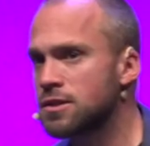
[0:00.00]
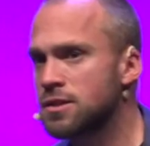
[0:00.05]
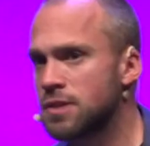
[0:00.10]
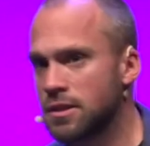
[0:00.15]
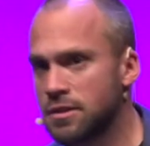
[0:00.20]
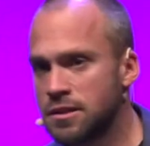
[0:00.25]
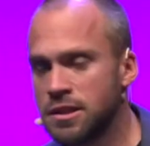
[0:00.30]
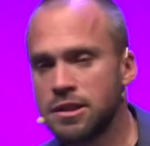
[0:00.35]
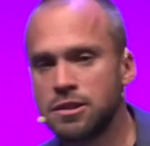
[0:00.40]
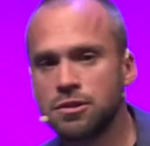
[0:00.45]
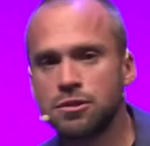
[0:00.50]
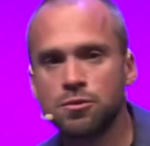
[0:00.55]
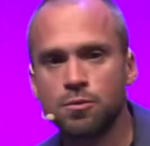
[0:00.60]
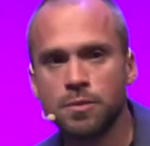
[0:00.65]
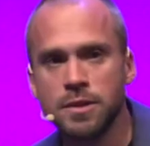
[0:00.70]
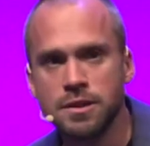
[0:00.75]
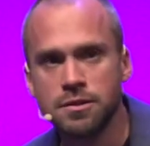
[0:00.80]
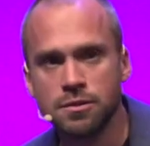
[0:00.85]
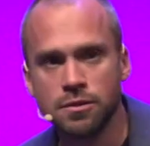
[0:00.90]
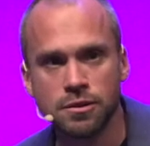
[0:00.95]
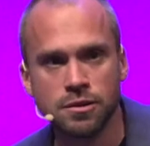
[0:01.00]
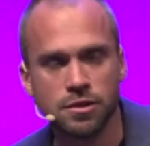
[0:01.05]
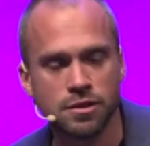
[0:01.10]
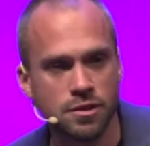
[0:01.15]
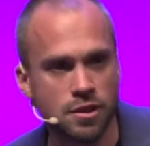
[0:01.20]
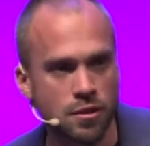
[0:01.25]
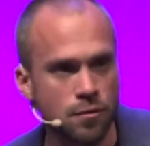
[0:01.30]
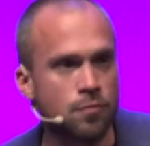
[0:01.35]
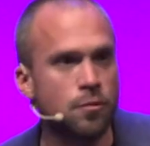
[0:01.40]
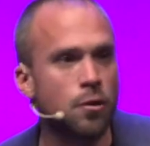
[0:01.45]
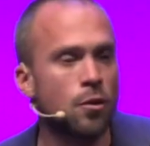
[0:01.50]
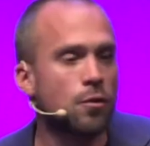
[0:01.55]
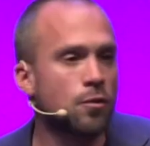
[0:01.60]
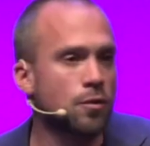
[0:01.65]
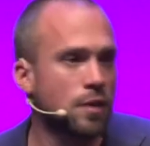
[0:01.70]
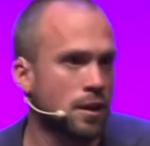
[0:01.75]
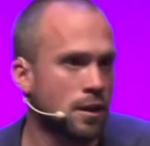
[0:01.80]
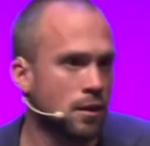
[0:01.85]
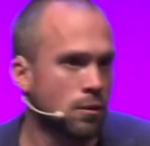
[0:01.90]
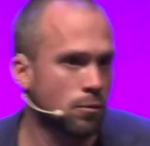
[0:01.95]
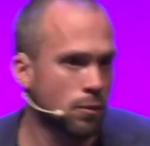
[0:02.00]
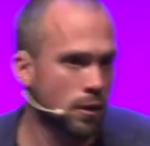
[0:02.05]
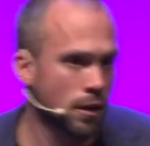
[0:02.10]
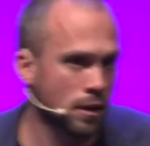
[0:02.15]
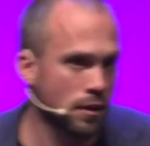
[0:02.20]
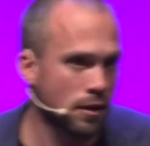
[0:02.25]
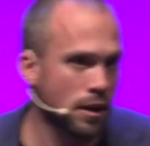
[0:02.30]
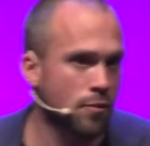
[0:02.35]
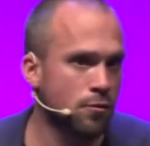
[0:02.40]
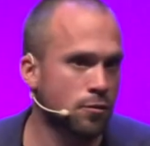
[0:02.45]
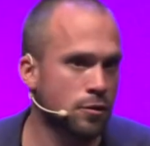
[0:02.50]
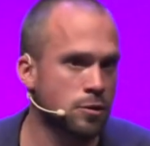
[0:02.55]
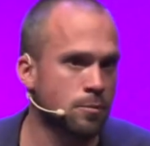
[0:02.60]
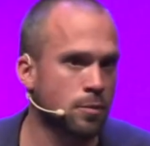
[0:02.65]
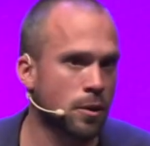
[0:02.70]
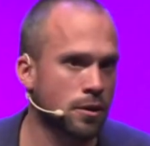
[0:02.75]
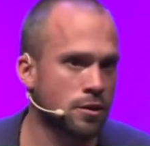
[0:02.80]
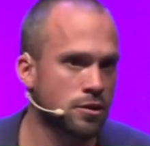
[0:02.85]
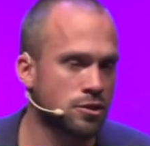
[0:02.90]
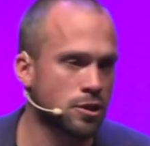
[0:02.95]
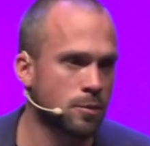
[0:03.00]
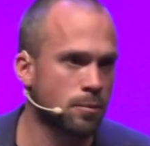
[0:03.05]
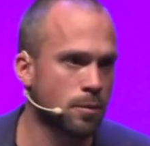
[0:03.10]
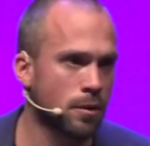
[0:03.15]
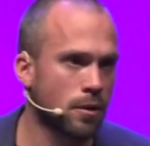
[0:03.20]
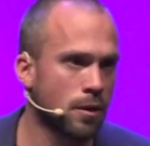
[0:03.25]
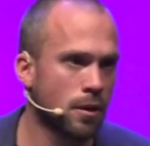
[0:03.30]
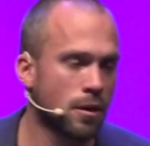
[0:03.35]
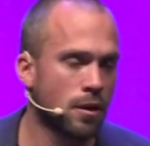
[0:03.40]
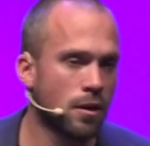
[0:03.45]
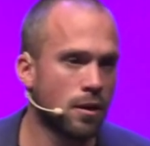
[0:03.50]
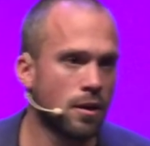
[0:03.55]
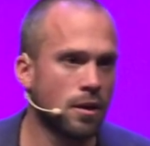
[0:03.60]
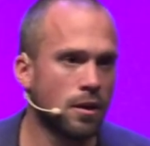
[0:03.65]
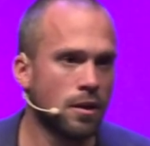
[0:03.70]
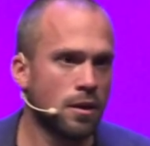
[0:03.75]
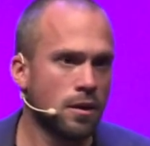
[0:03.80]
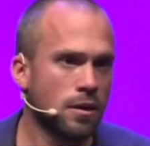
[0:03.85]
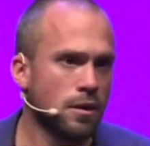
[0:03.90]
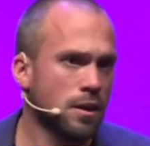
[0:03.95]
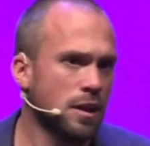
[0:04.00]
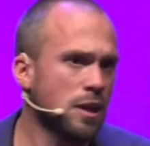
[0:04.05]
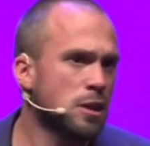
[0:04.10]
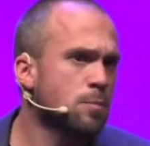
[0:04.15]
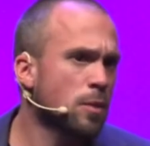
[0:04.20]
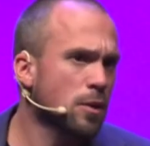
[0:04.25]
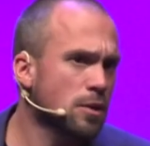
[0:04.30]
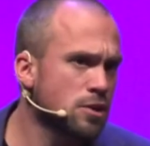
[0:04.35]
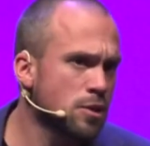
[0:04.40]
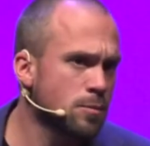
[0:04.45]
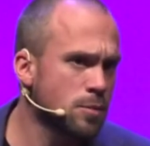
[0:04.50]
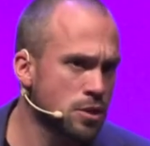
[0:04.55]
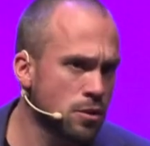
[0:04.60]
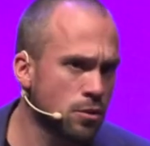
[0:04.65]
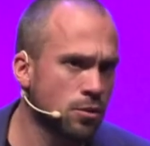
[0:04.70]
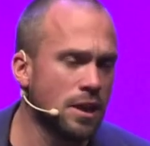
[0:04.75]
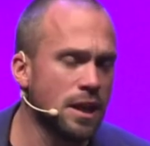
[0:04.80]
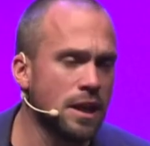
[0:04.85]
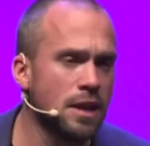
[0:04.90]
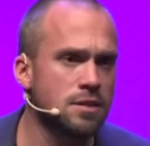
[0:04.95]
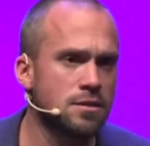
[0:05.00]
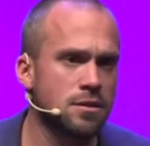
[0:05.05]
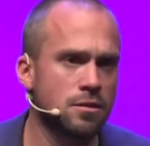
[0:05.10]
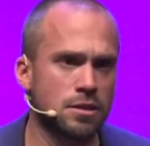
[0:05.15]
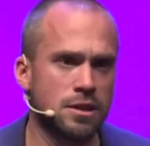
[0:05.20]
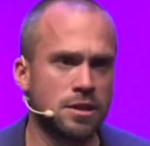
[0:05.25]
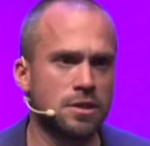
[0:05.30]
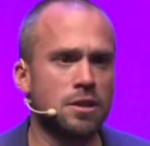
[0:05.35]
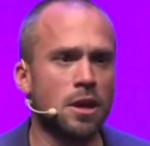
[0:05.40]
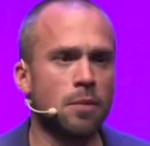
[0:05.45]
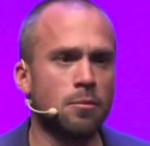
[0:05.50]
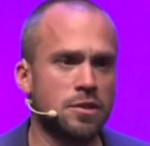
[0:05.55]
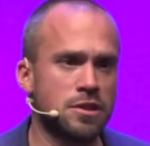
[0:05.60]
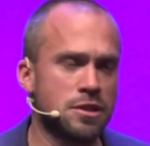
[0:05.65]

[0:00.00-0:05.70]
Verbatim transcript: and teachers researchers involved in, a, in an average partnership. Each partnership is unique, so these